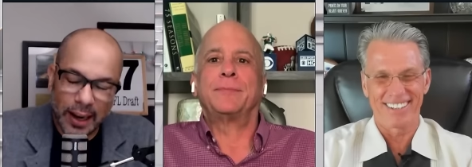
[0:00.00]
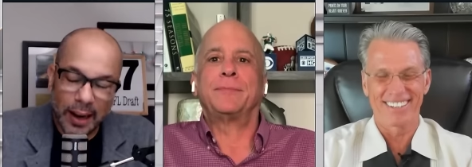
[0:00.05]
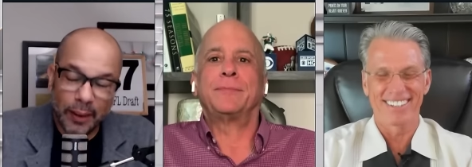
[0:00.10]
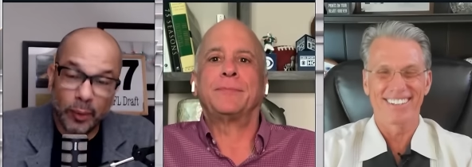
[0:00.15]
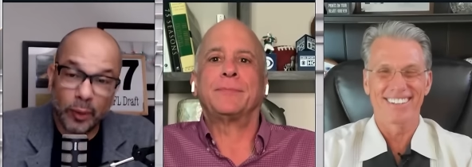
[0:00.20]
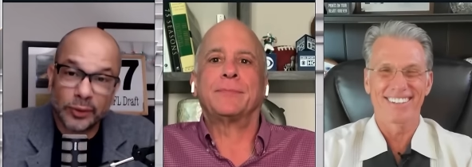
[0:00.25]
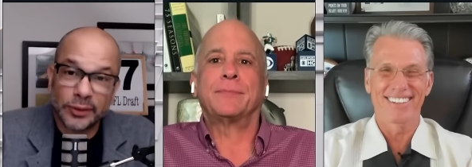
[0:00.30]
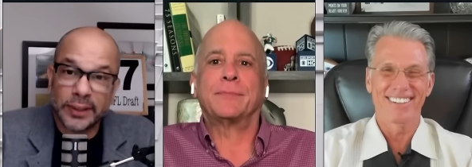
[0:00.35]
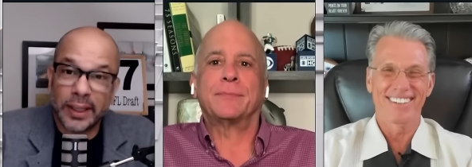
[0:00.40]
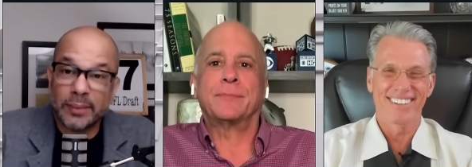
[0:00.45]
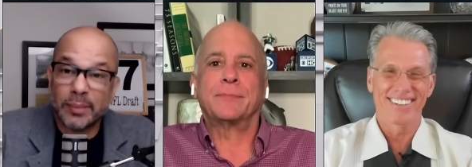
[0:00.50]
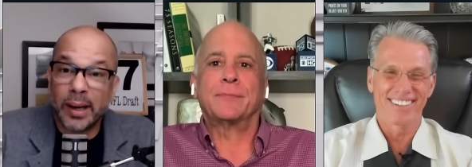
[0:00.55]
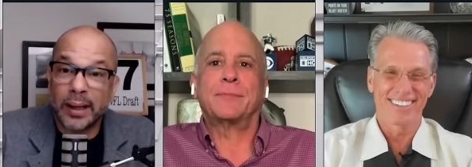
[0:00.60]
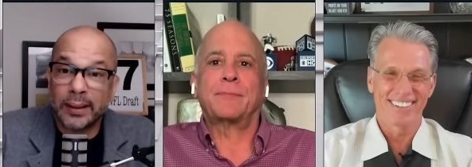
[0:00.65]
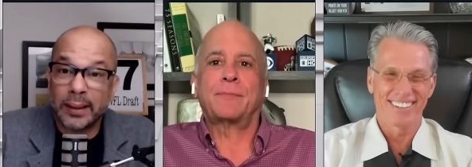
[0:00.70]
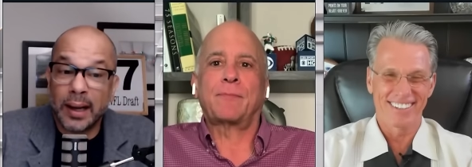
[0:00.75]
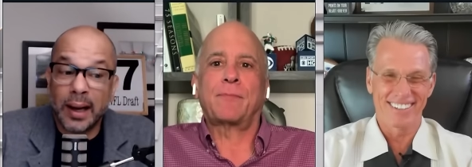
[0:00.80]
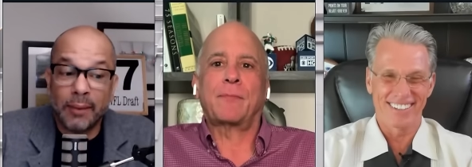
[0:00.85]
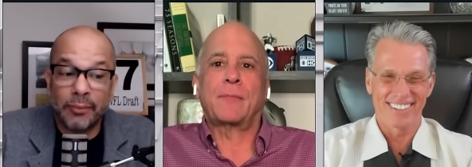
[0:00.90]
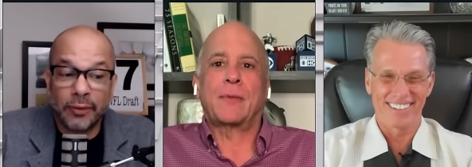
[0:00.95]
Speaker 1: I will say my
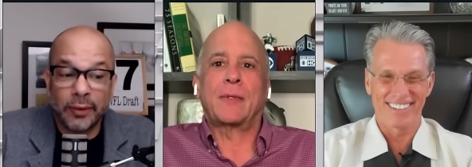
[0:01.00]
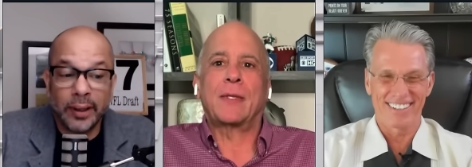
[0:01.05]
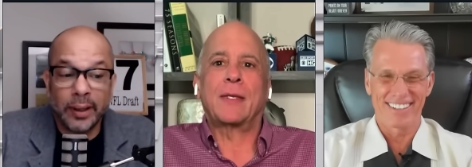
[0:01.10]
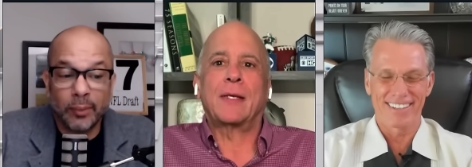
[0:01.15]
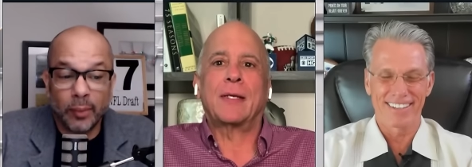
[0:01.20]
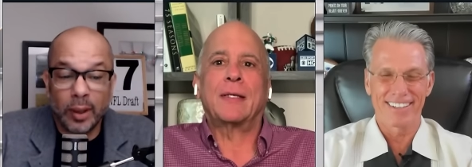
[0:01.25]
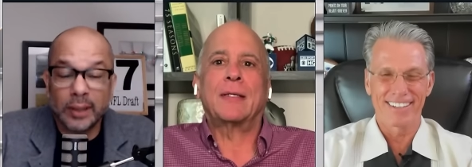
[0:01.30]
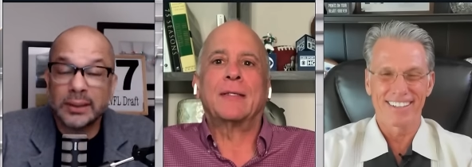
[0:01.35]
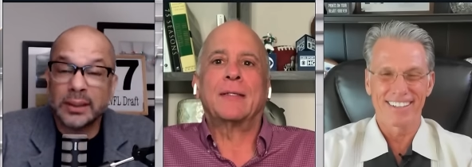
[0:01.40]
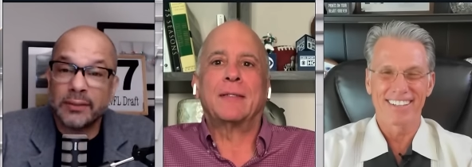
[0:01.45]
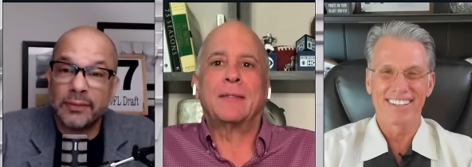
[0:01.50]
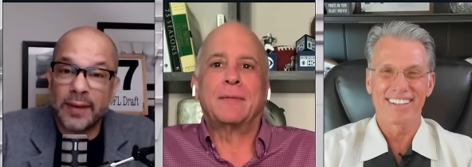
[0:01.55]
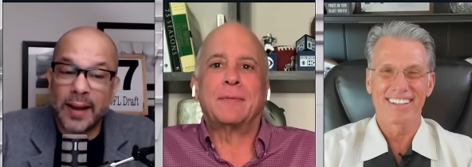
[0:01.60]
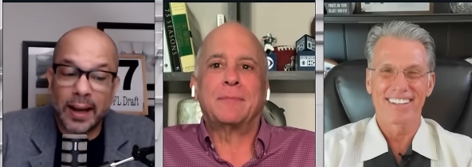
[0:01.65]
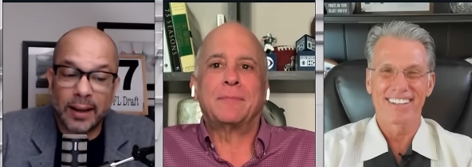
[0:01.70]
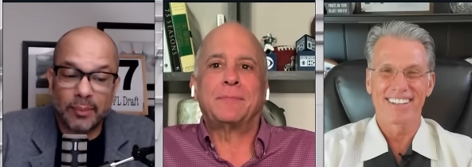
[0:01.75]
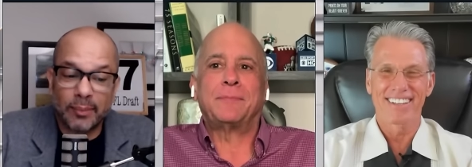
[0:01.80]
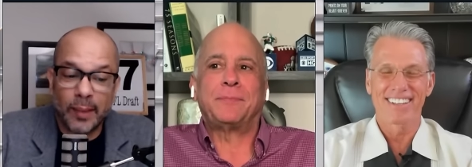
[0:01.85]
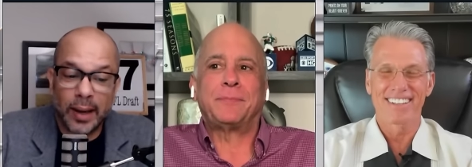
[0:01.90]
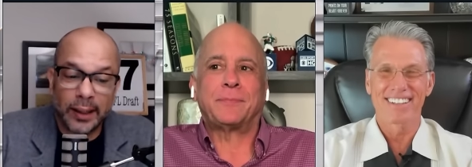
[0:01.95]
comp for him was, in
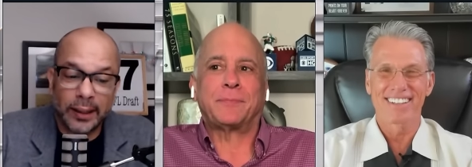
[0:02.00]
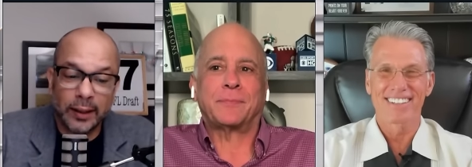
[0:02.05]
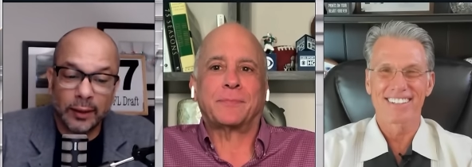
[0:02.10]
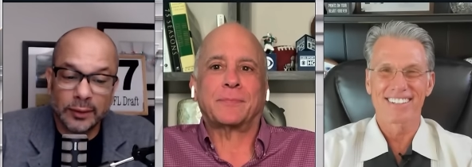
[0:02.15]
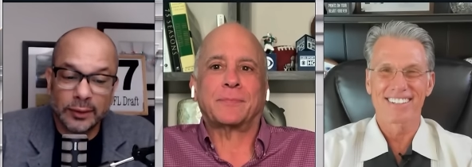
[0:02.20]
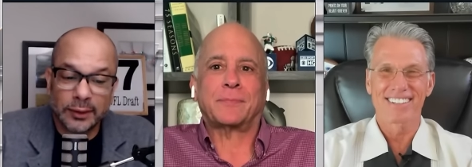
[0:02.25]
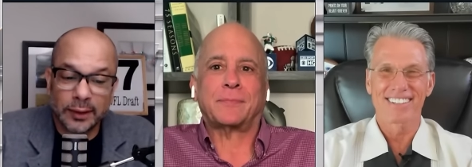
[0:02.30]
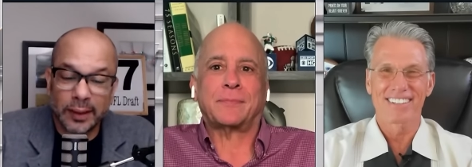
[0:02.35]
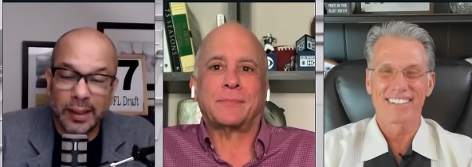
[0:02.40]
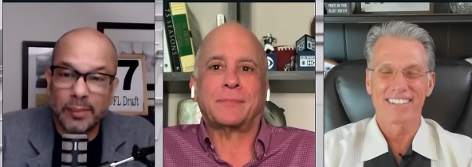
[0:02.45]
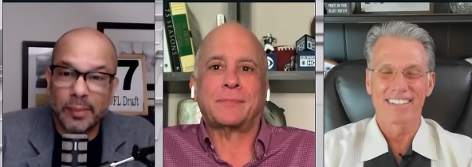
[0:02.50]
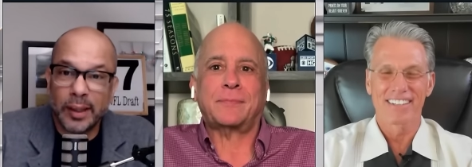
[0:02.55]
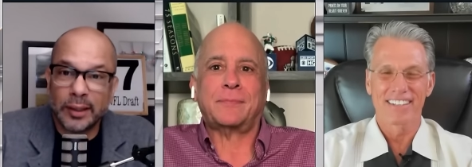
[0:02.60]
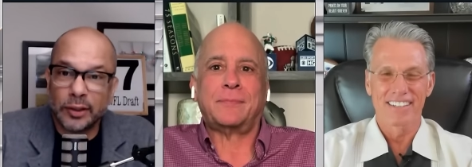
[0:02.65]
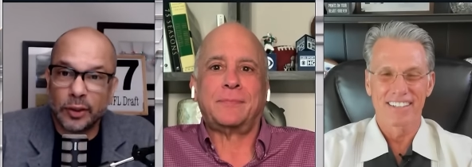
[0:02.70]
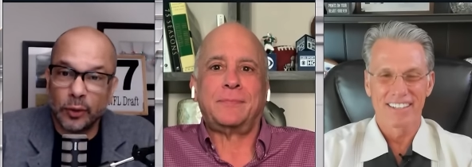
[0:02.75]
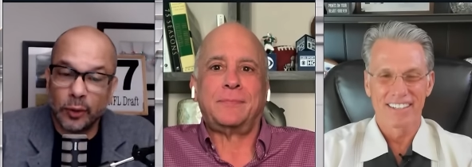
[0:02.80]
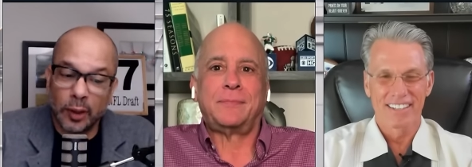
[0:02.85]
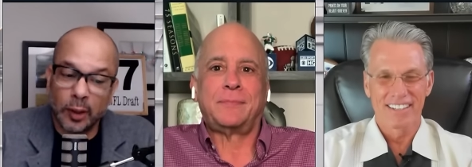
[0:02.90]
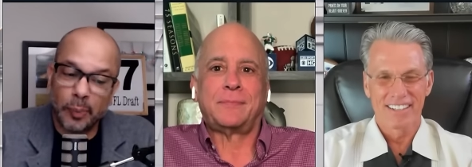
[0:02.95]
fact, Mike Hilton, so that
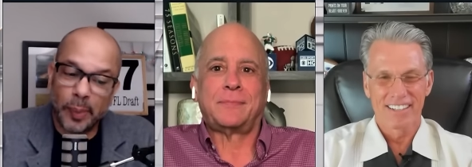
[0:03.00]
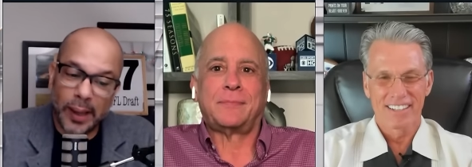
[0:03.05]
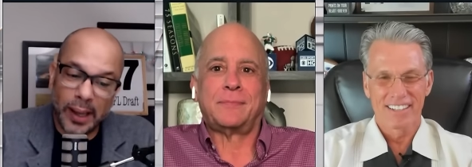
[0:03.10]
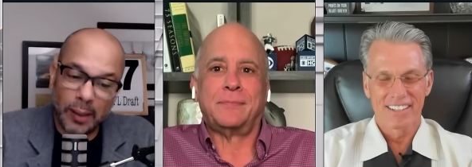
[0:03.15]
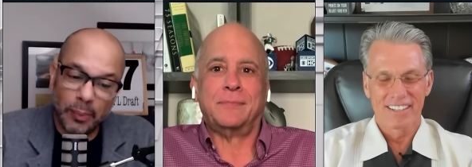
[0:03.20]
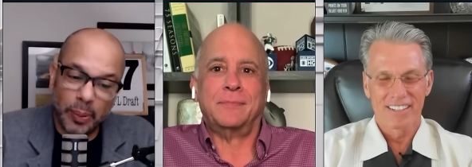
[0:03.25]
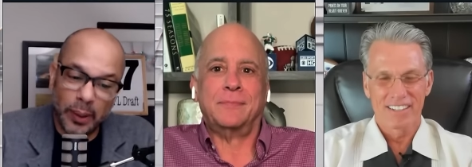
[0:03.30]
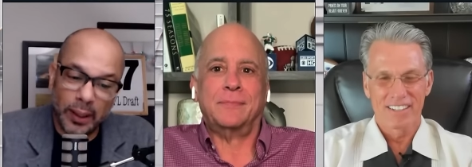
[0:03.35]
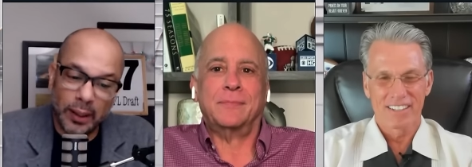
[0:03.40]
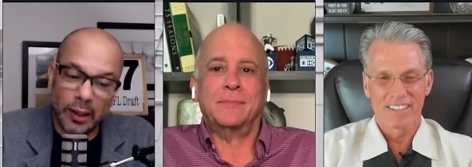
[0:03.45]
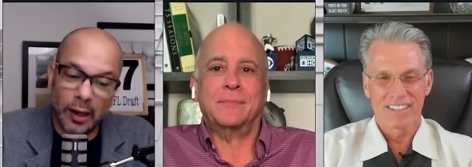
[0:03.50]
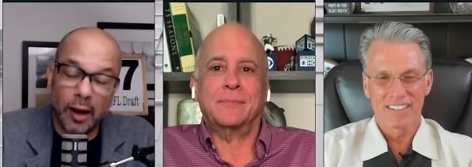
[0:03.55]
makes you look bad, Pete.